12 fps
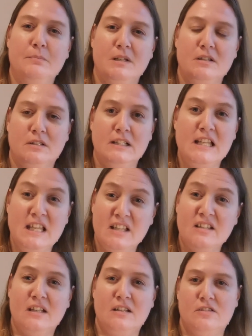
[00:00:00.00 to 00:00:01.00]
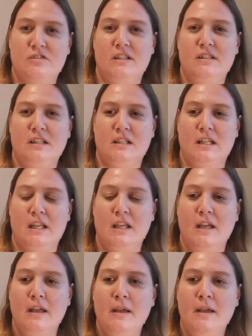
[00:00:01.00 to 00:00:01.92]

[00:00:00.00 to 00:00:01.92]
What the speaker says: been cleared energetically,